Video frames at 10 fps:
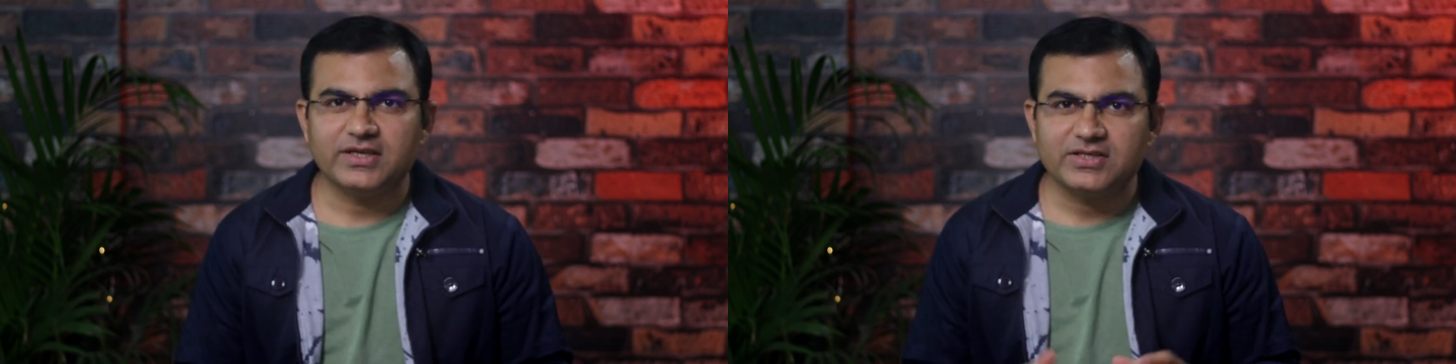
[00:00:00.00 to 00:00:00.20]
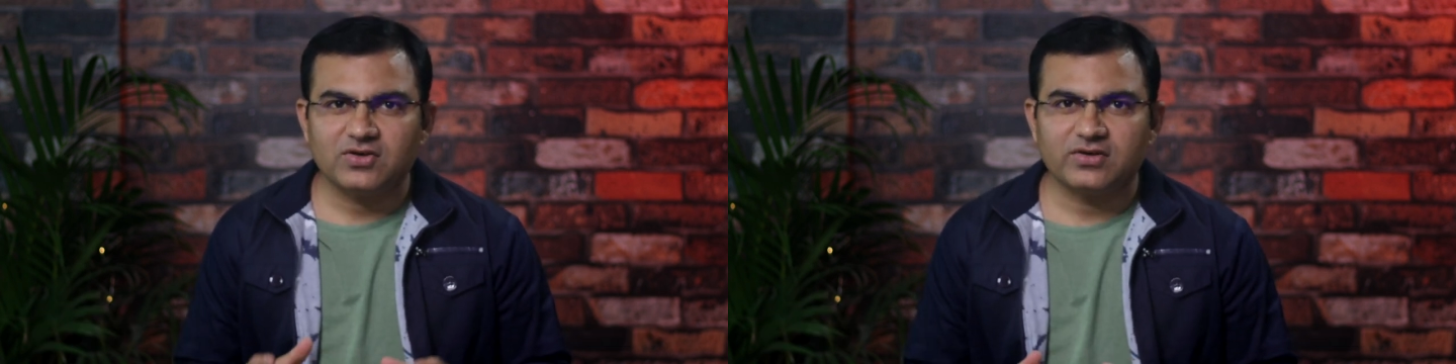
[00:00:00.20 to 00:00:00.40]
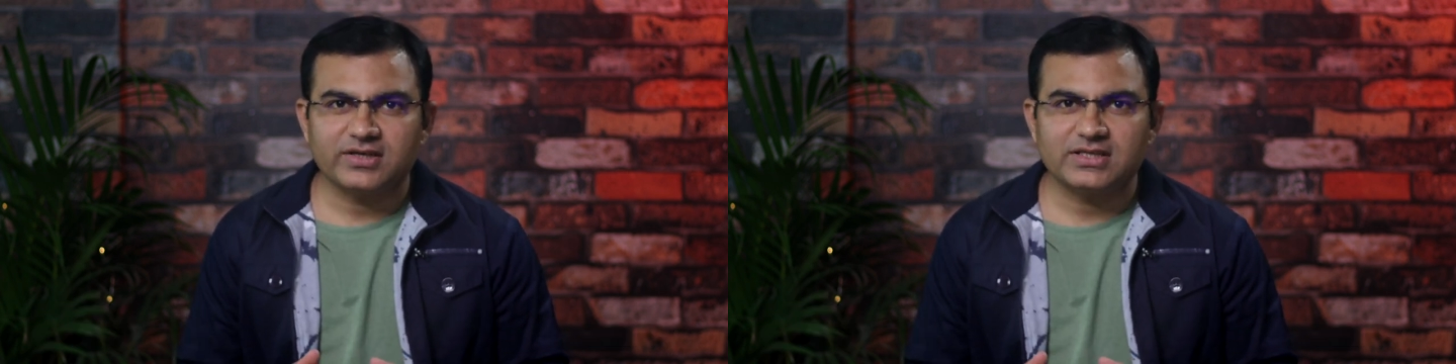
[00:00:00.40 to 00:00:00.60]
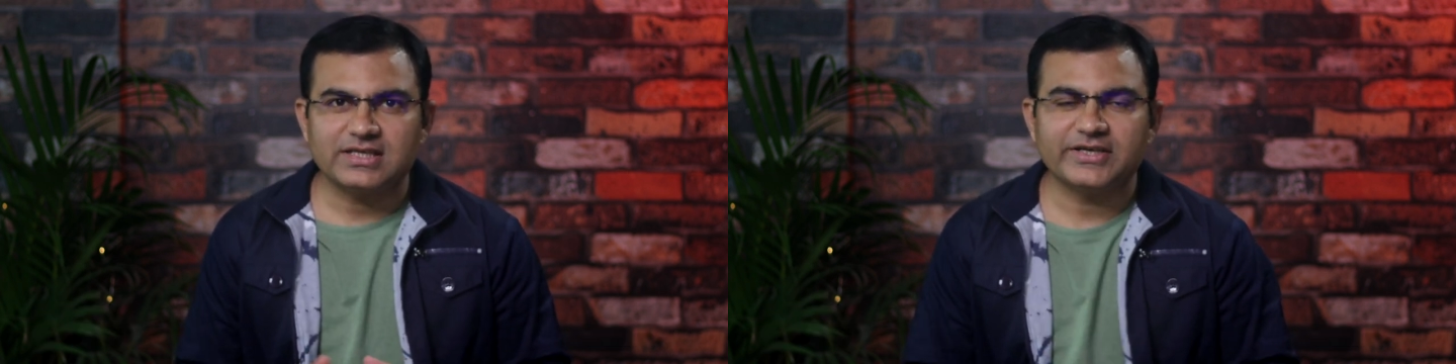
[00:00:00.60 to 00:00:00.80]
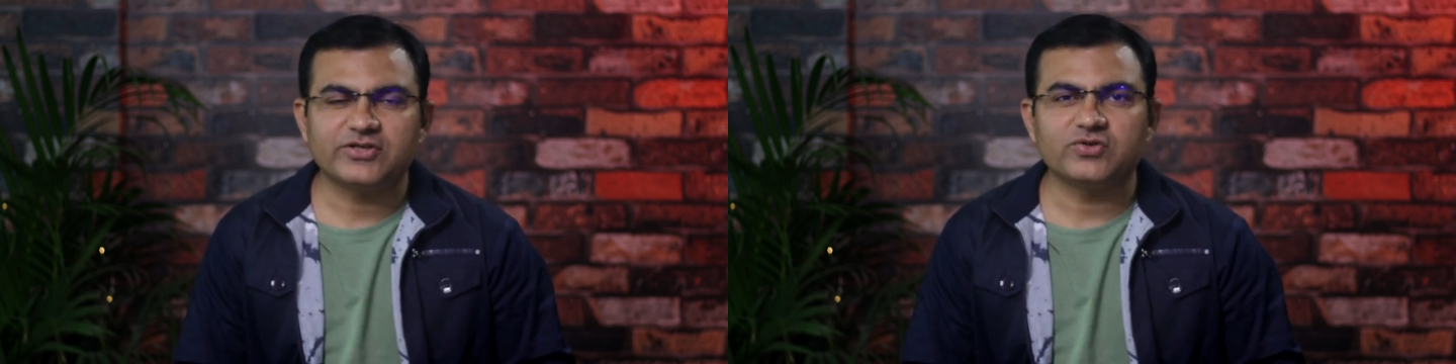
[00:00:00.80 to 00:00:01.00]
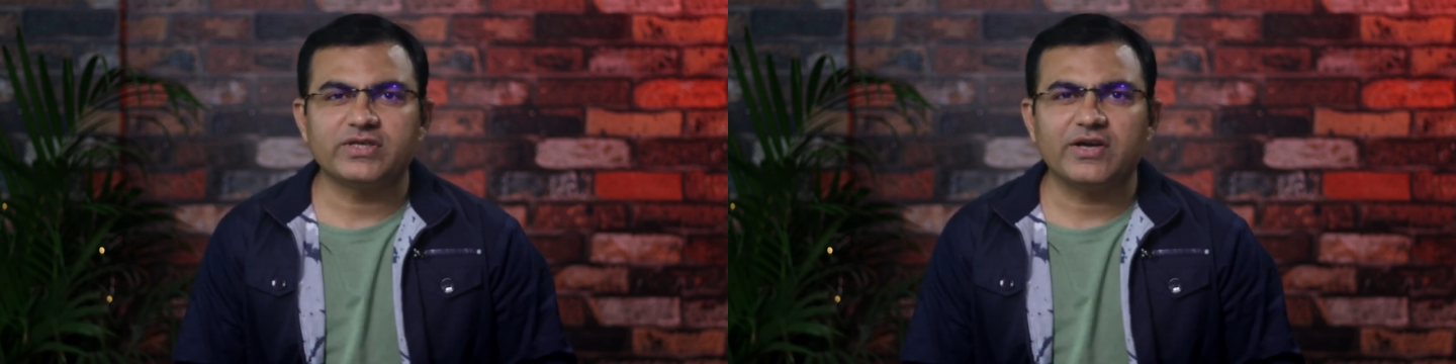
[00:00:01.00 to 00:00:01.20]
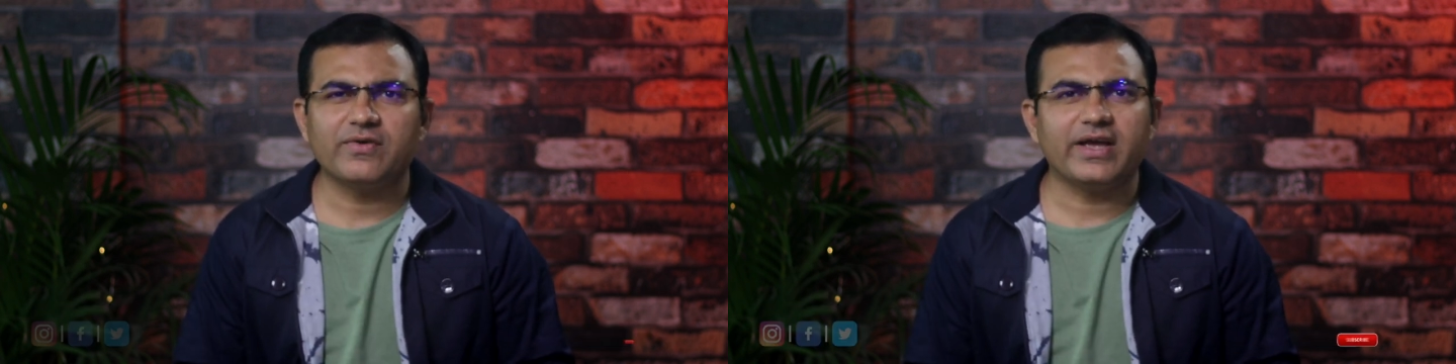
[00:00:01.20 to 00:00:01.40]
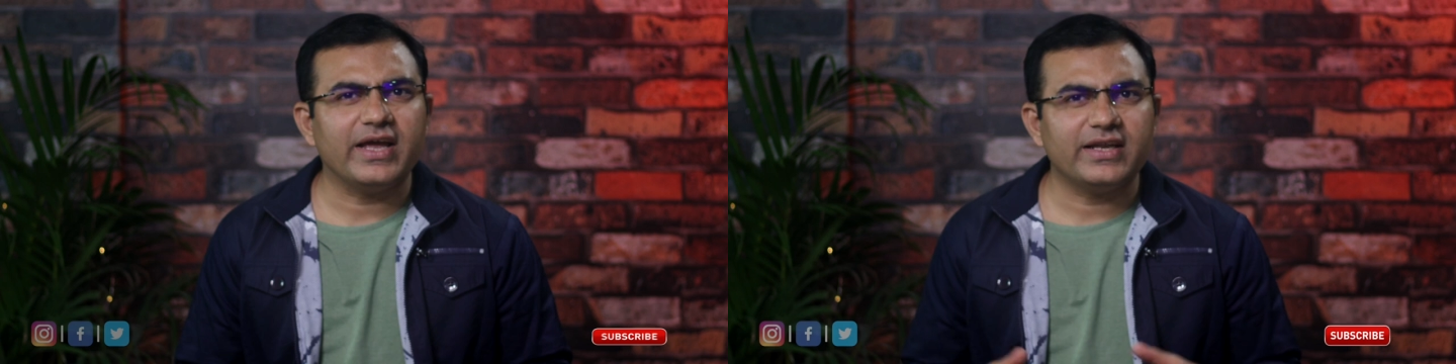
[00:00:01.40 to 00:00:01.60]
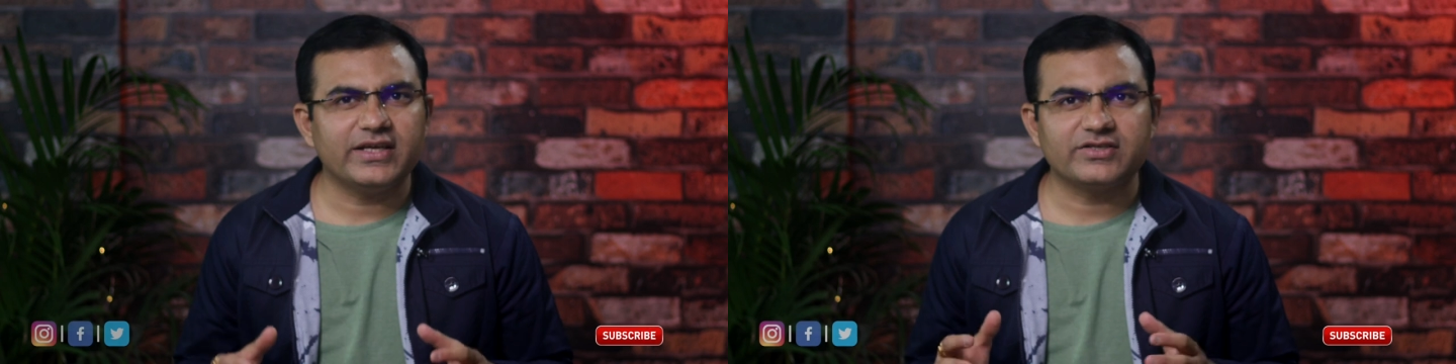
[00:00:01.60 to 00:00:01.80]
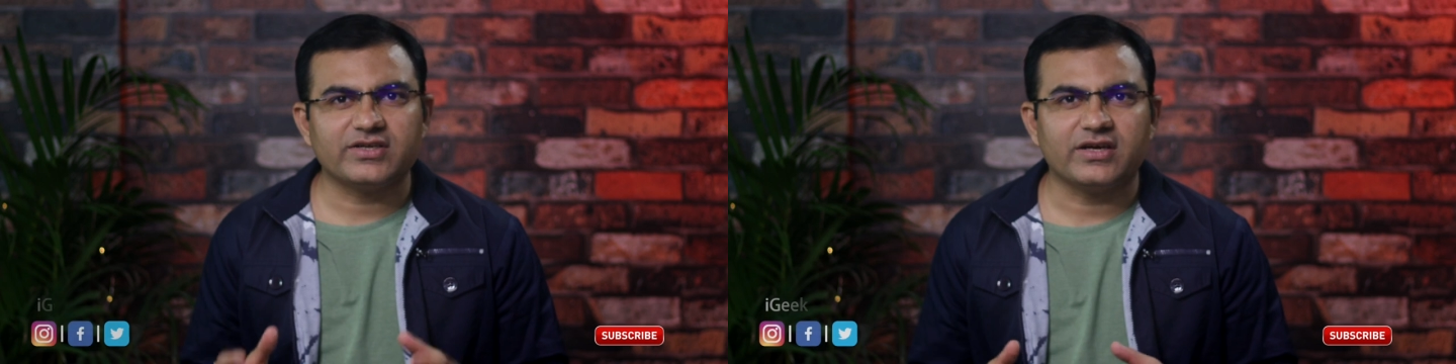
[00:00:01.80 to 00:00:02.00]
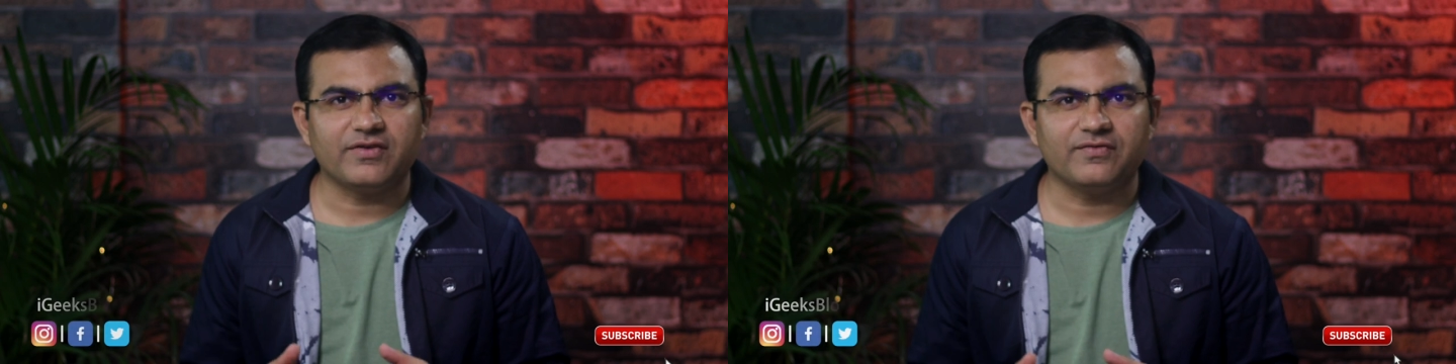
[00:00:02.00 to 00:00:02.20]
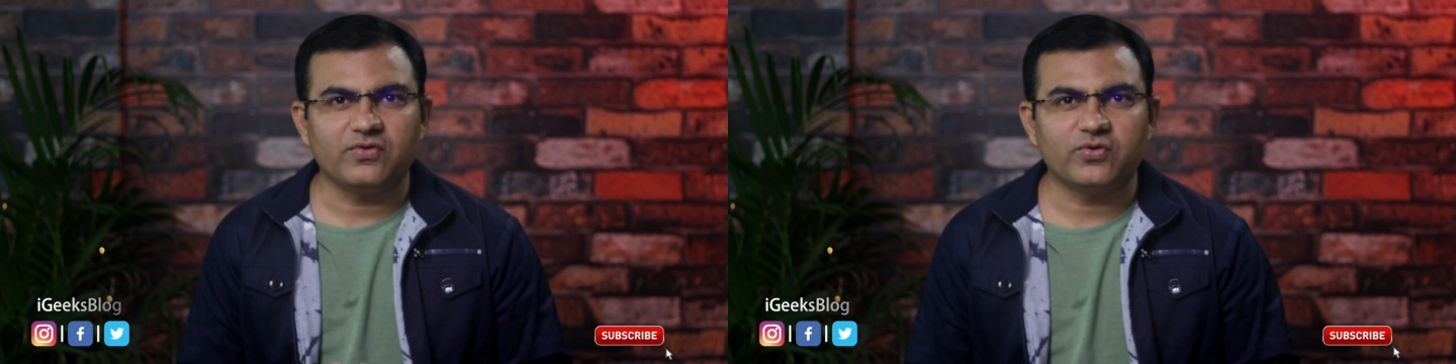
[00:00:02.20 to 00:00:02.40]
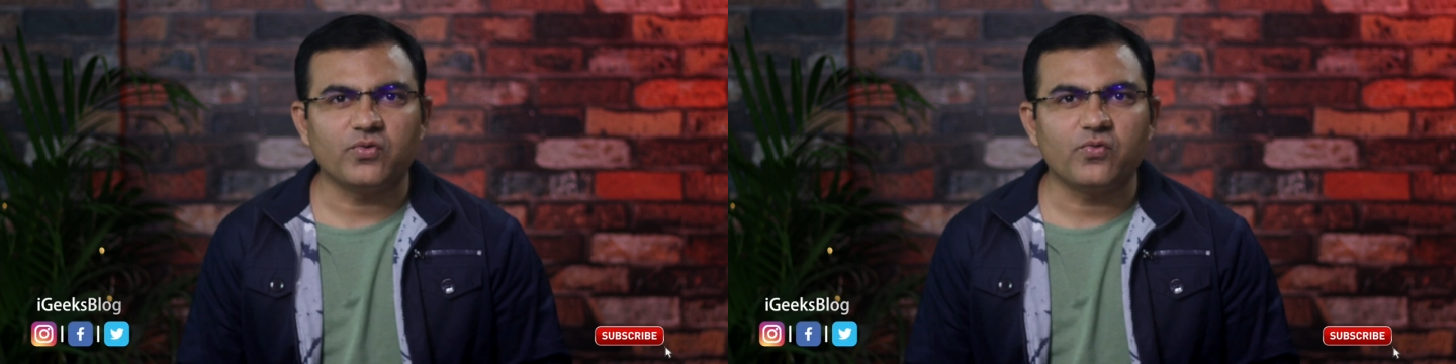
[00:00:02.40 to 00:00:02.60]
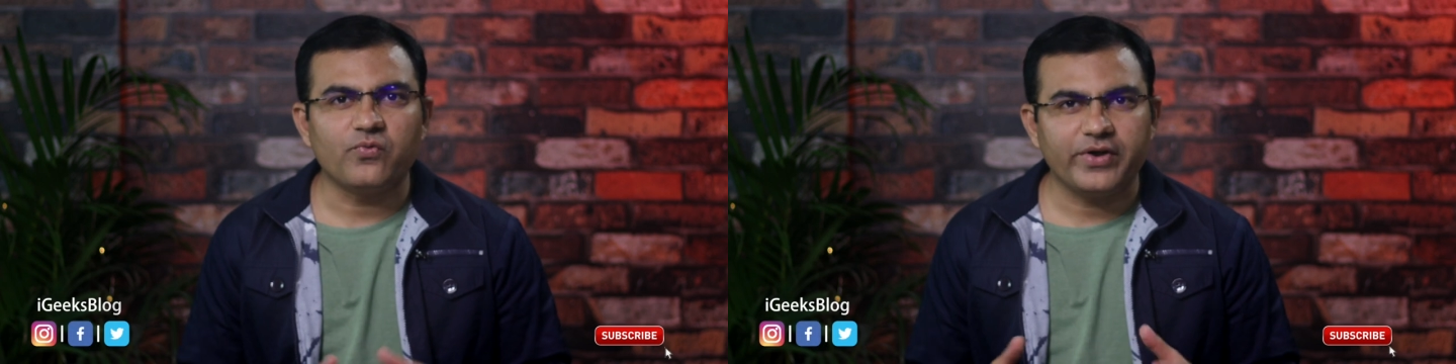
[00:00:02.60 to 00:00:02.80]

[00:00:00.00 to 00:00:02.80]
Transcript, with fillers: this shortcut lets you save any Instagram photo,